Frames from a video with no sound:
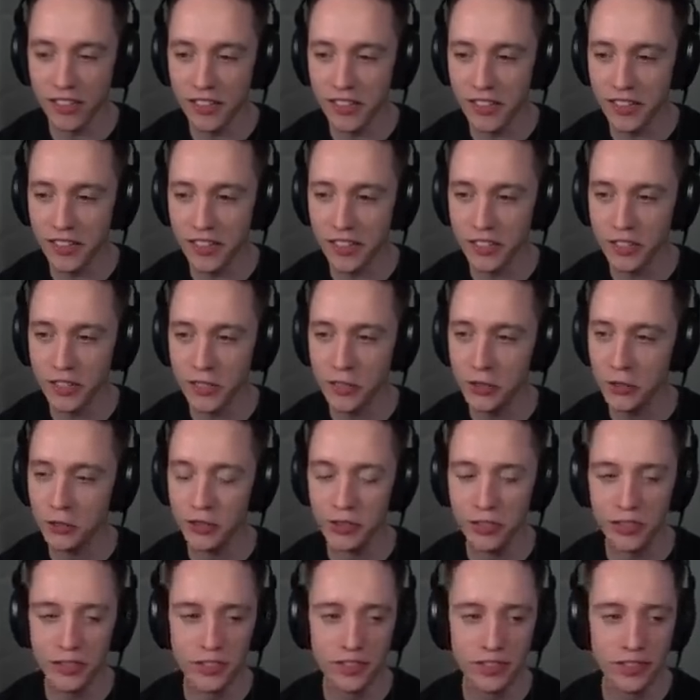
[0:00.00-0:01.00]
You can
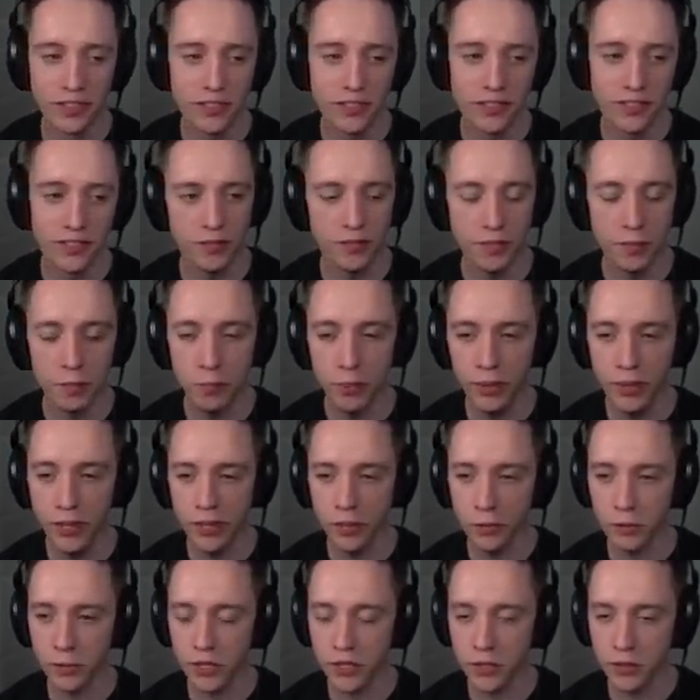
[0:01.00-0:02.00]
choose.
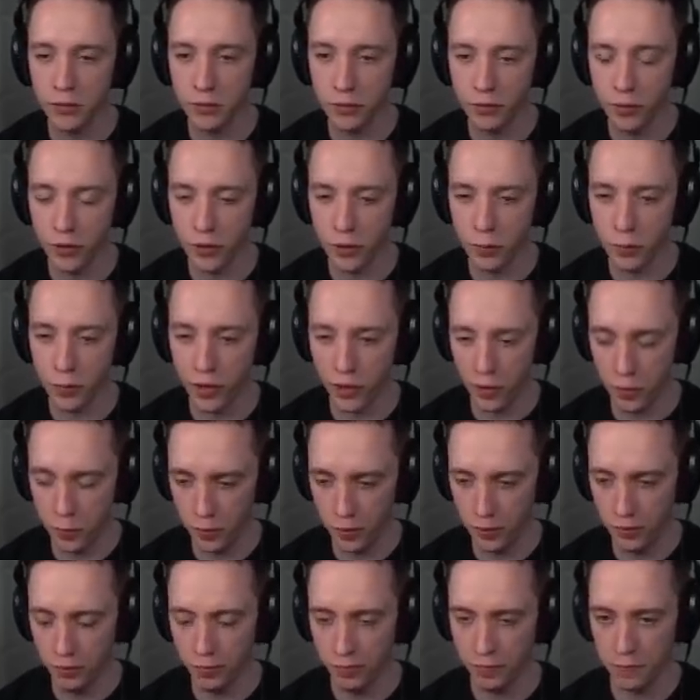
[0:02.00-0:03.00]
Peter was the first Pope.
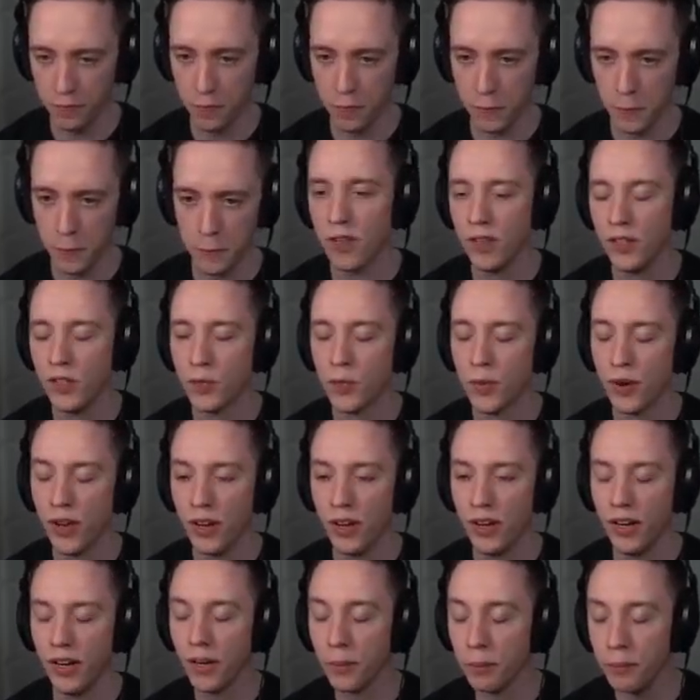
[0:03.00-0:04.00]
He's
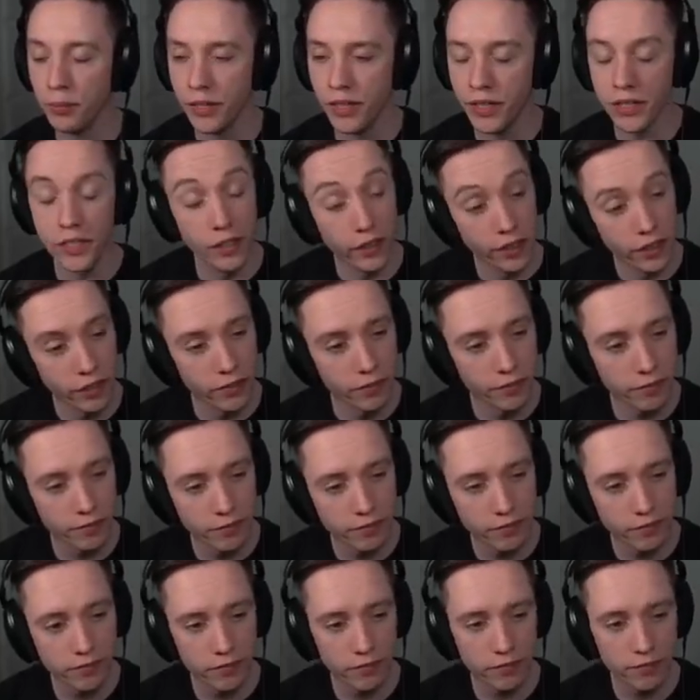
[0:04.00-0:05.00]
probably like B tier.
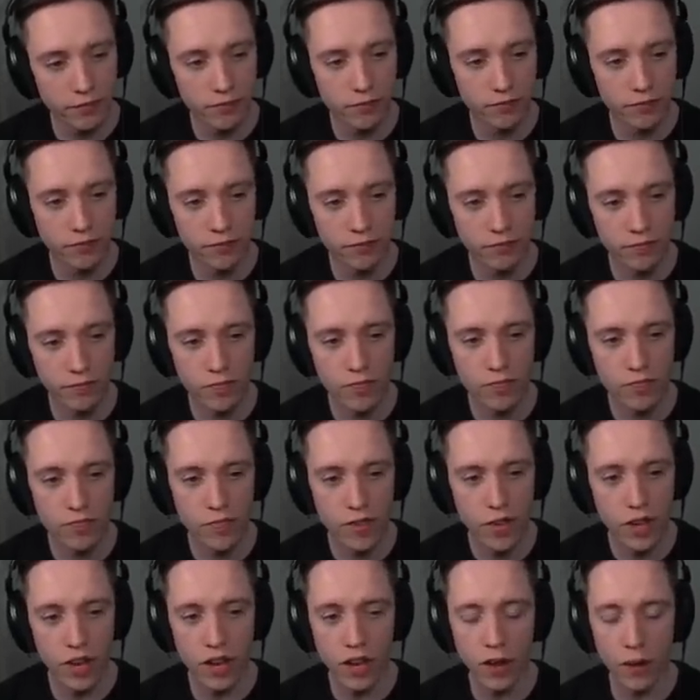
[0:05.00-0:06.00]

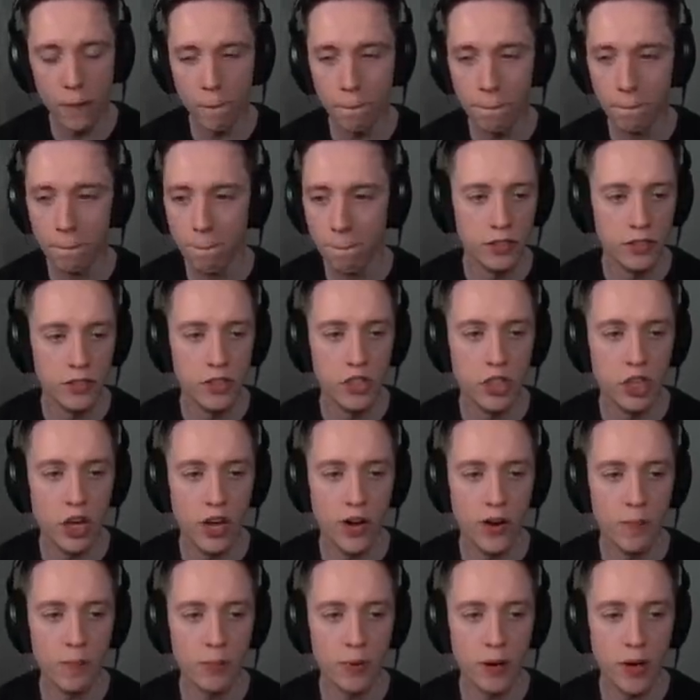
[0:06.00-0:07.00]
Yeah.
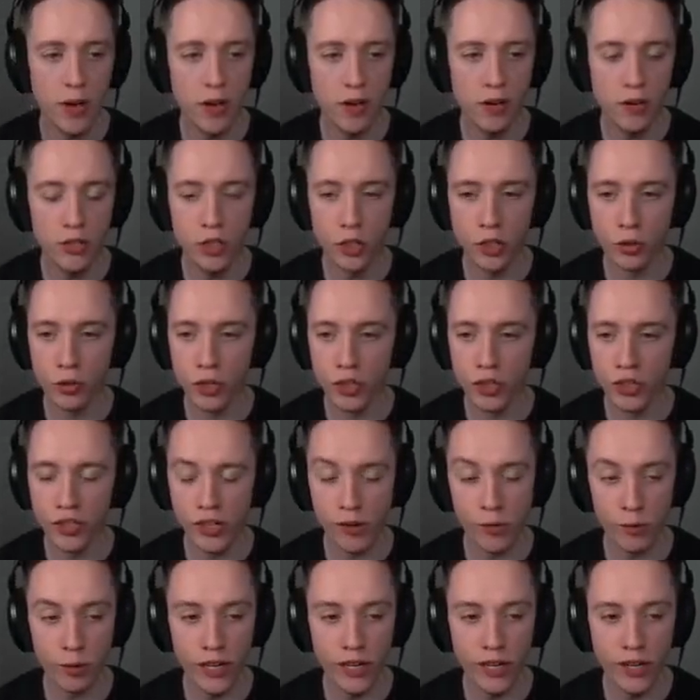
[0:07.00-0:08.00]
John Paul, George,
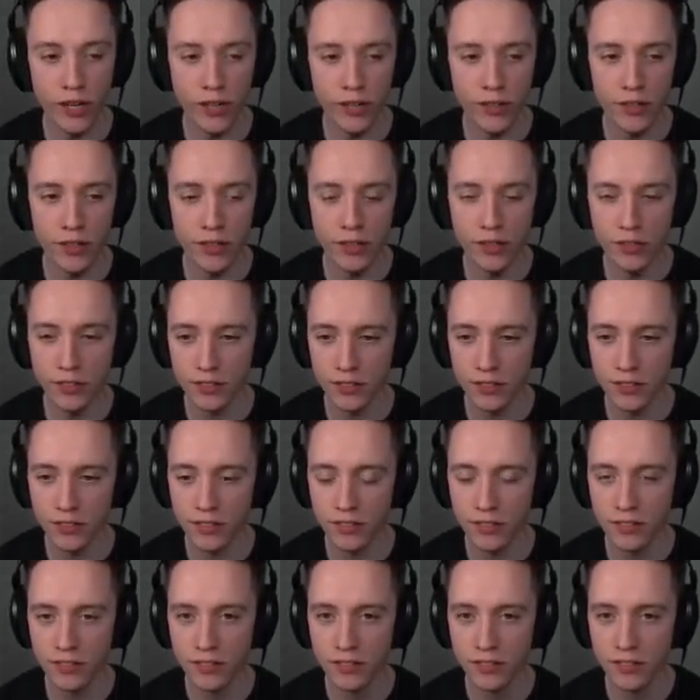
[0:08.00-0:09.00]
and Ringo.
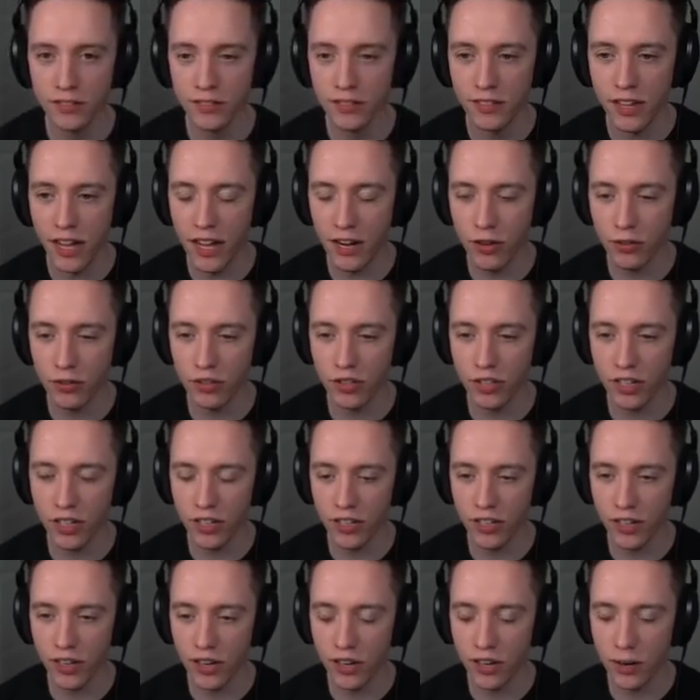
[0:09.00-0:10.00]
I don't think
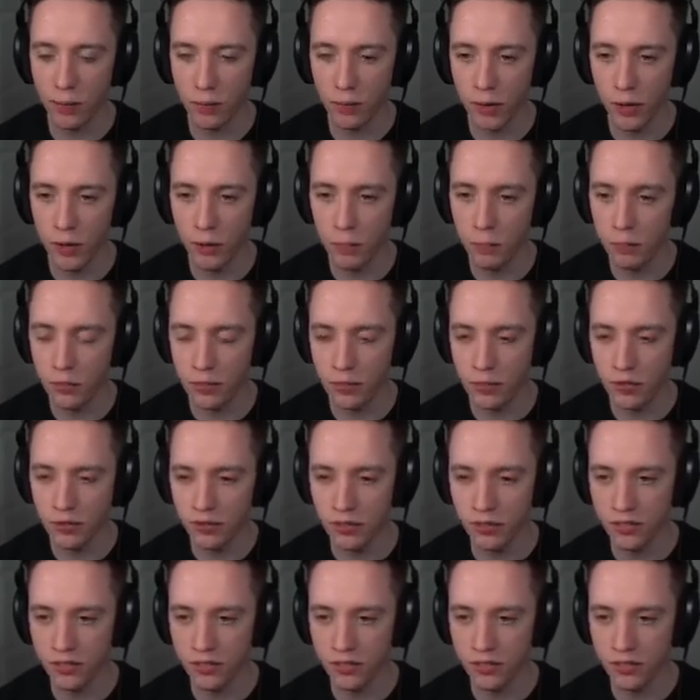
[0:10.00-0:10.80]
they're the popes.